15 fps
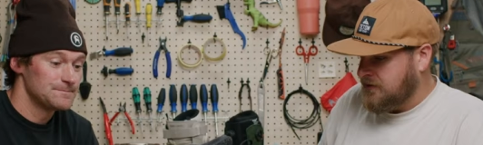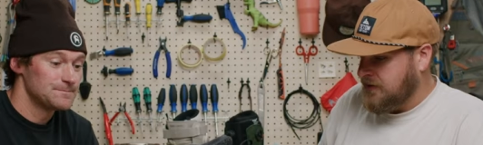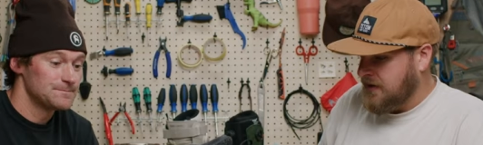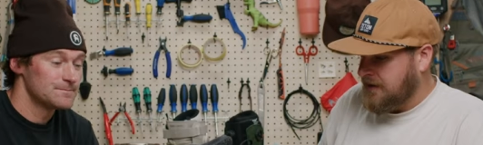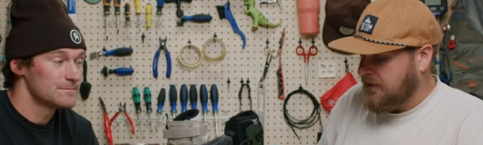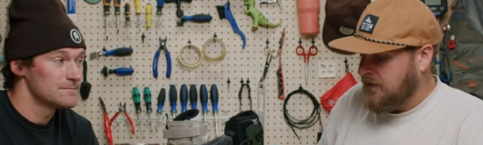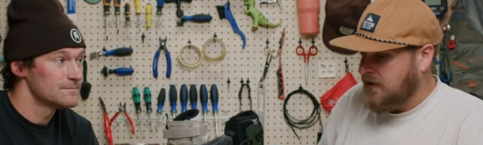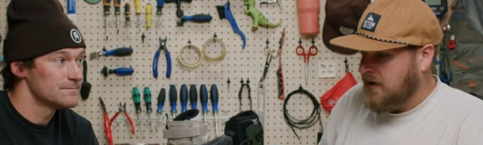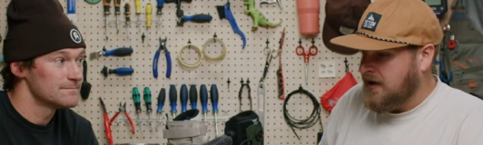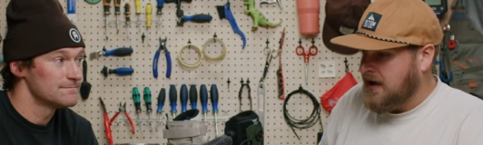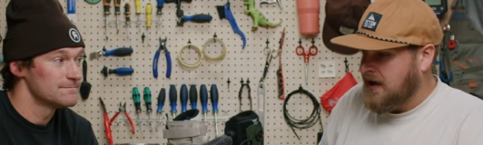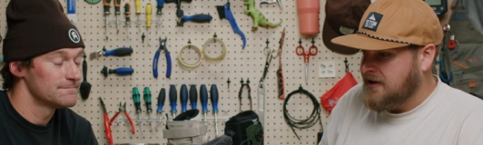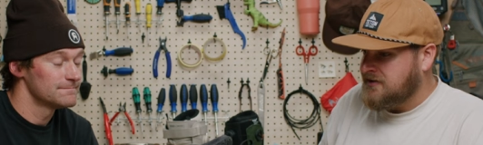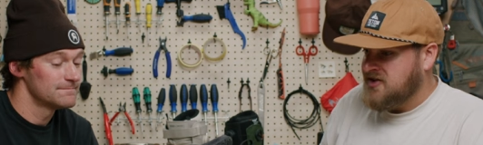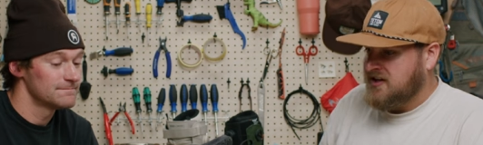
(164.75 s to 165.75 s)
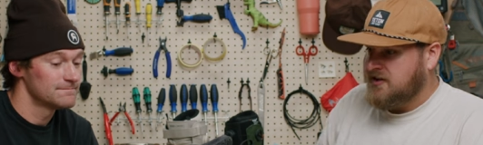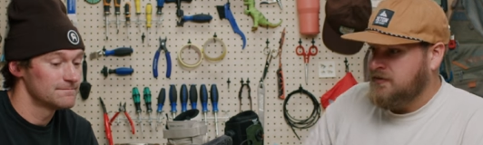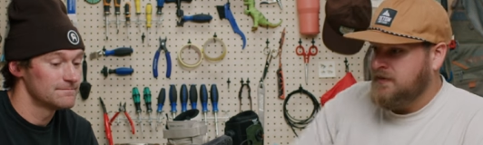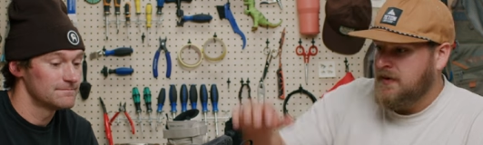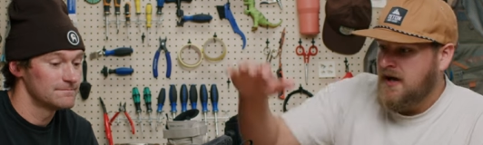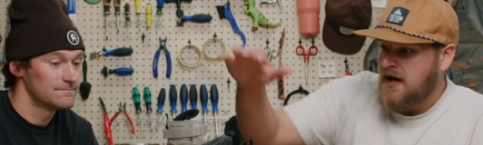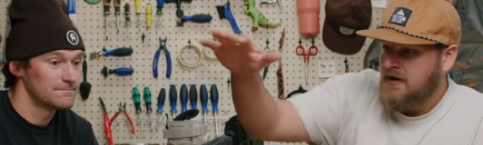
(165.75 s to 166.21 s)
Speaker 1: Sweet. Well, uh, check this
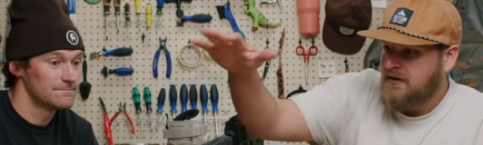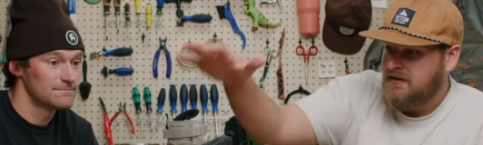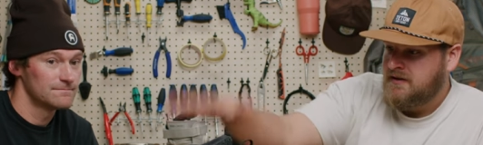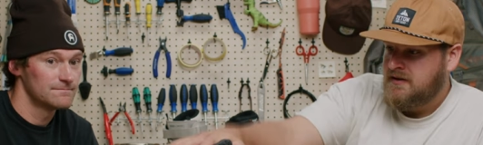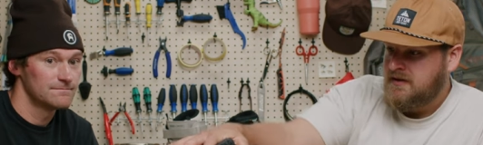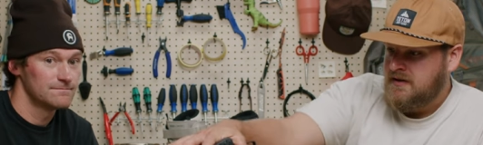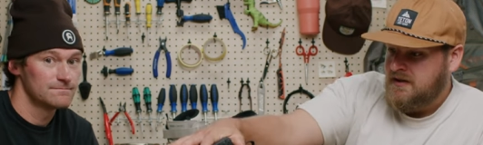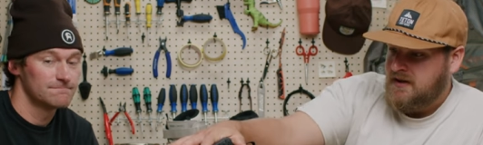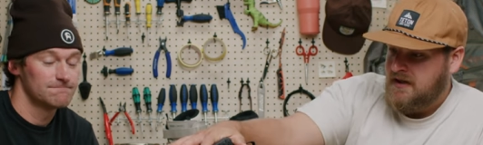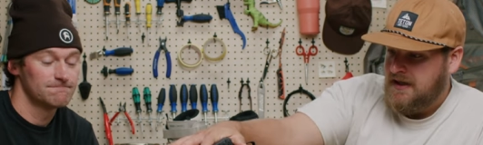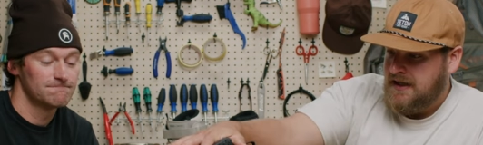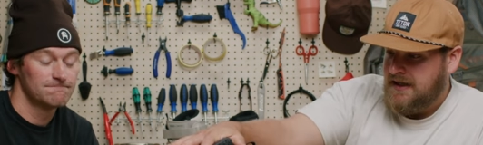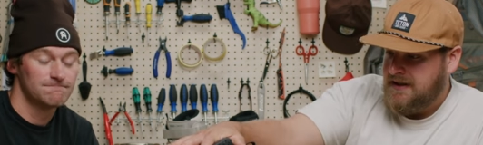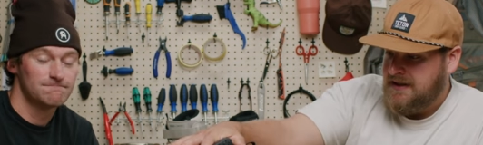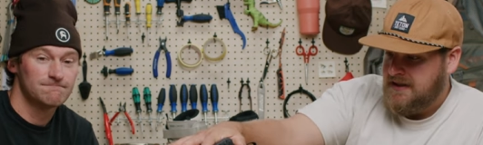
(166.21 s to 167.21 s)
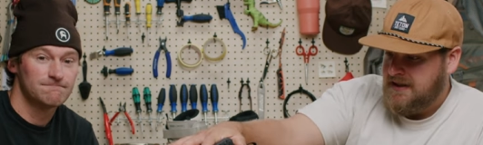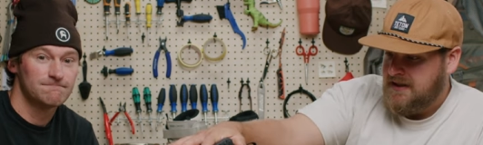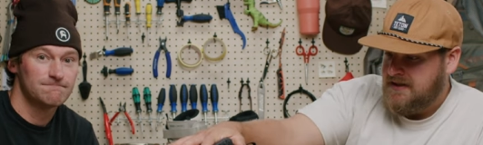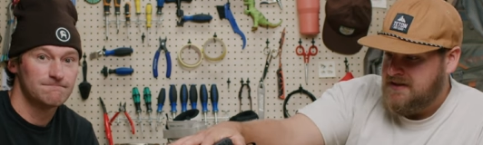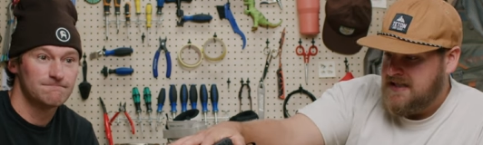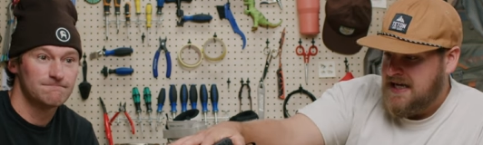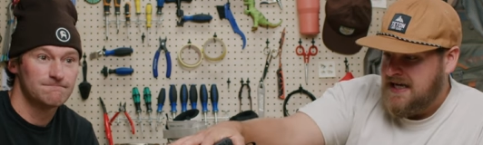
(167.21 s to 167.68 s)
boot out. Uh,
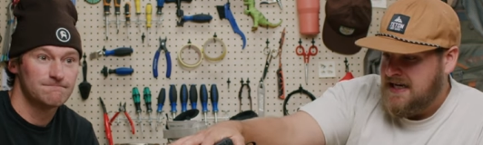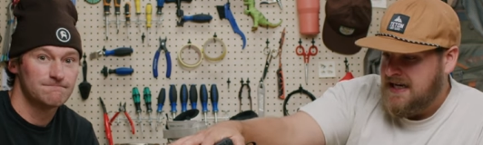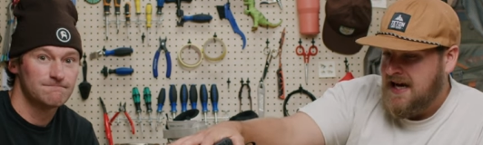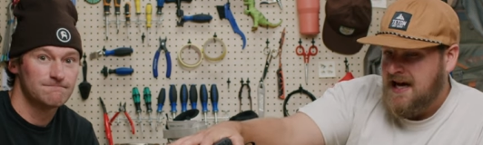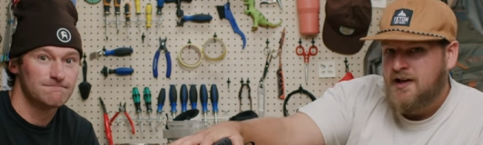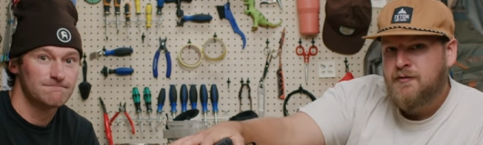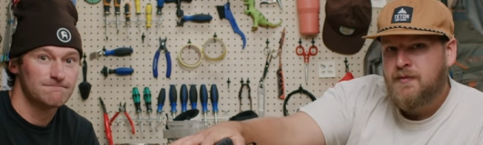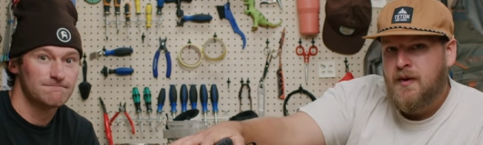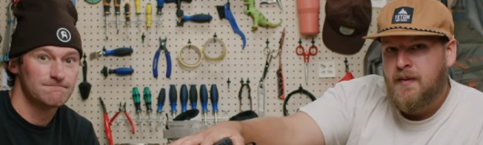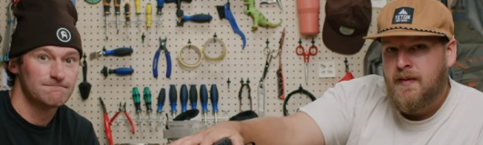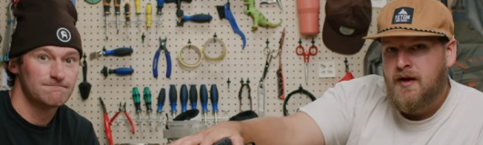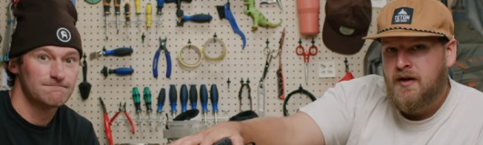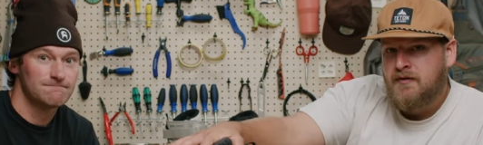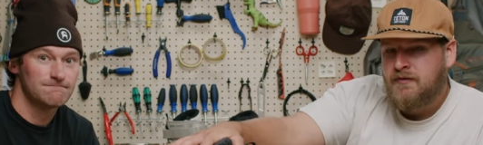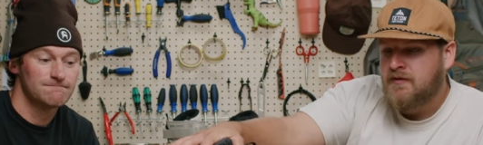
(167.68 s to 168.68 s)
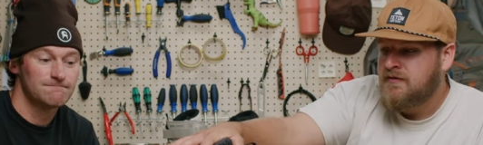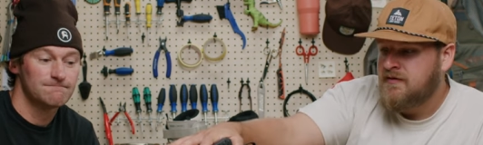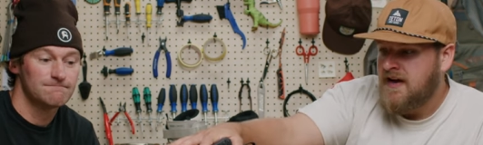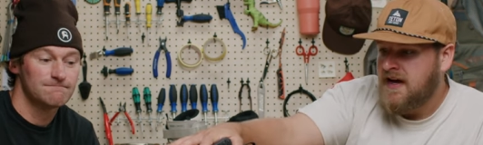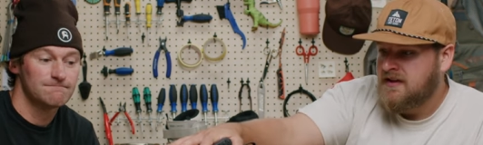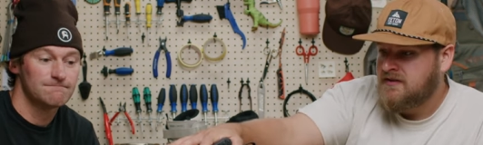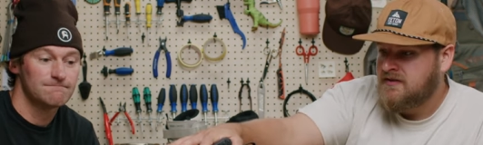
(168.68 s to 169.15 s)
the Danny Kass Pro model from
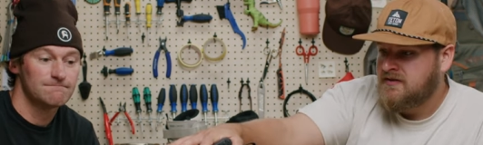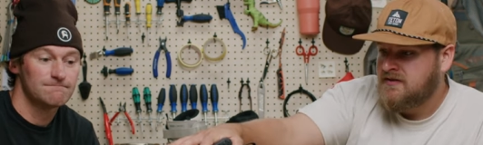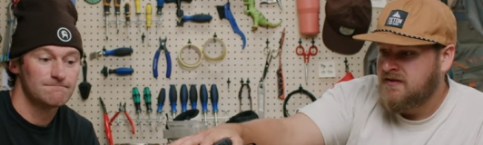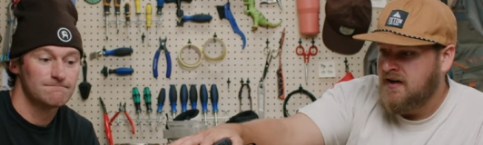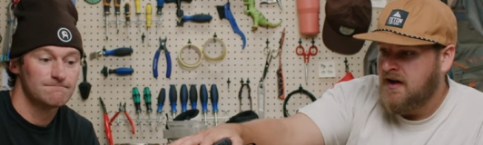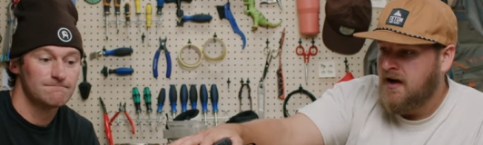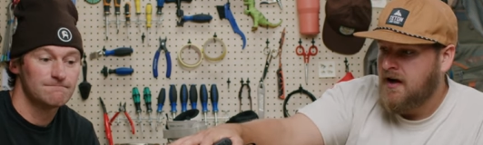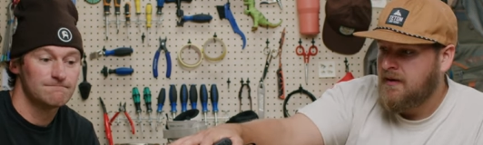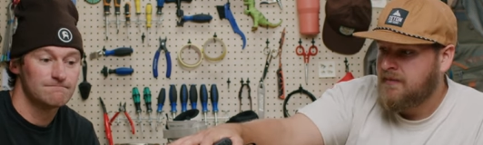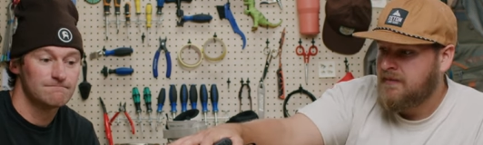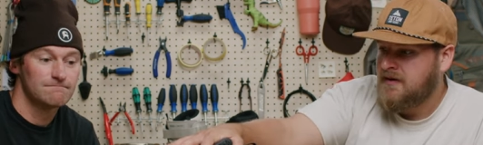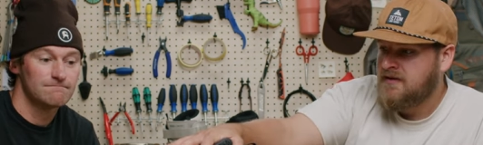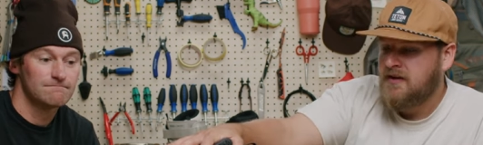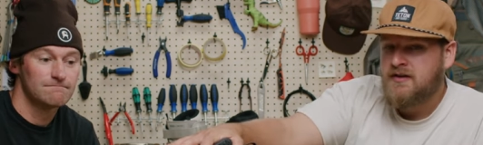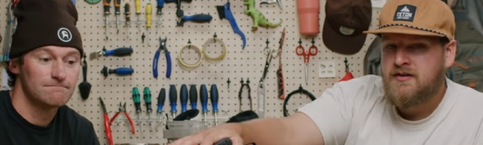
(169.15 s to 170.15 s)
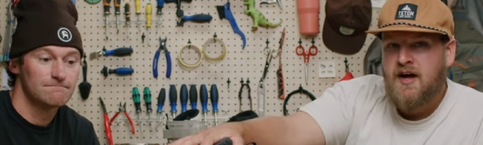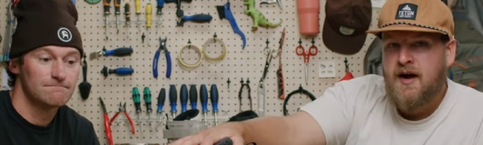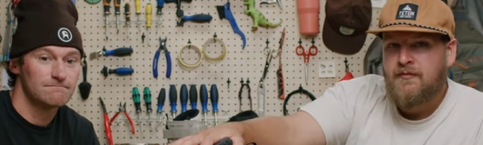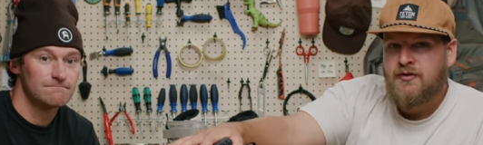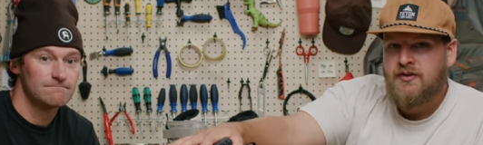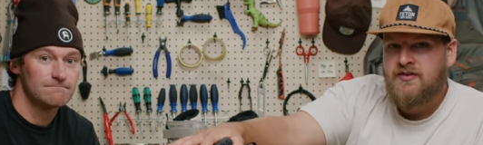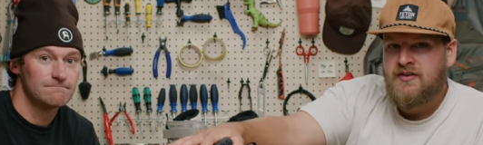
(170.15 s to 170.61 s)
Vans um, is our
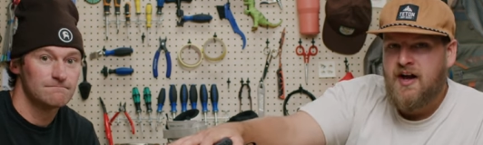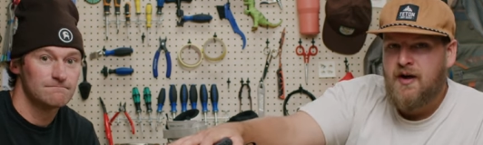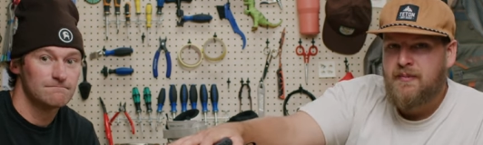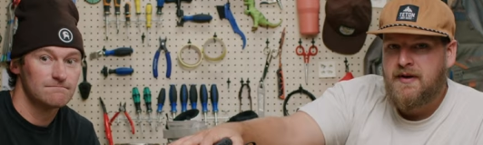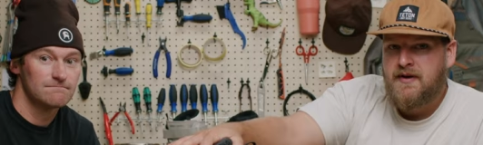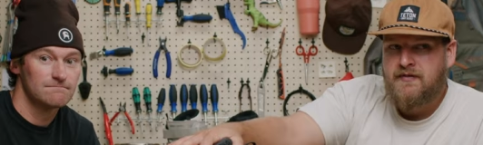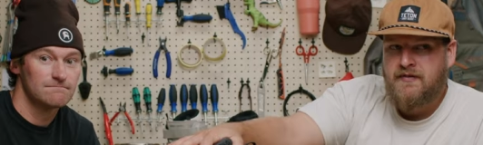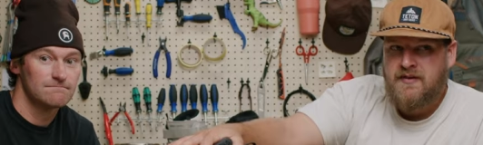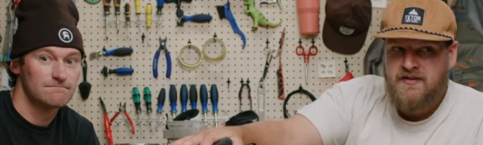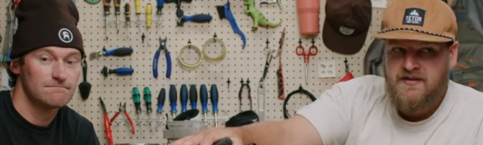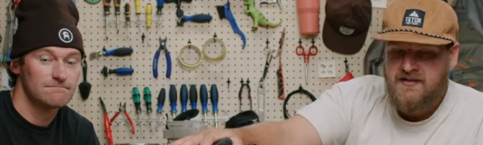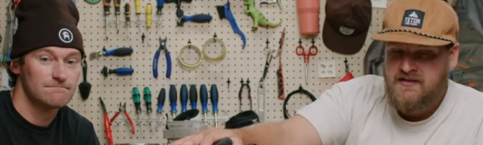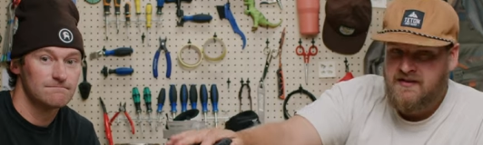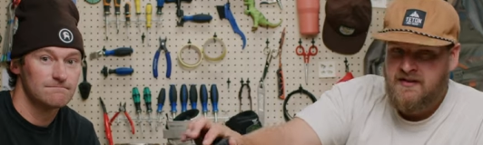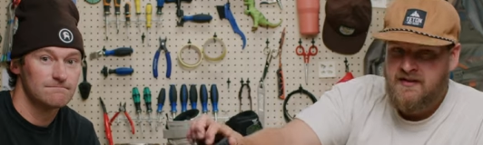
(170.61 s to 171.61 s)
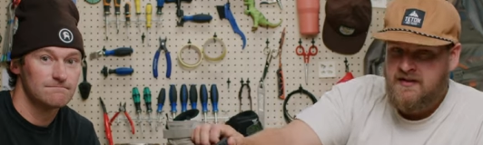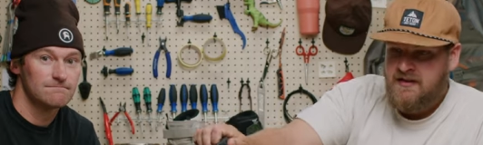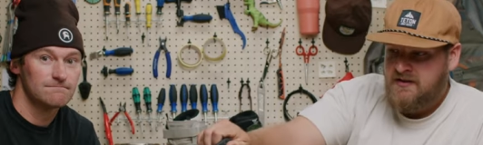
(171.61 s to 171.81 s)
top freestyle pick for the season.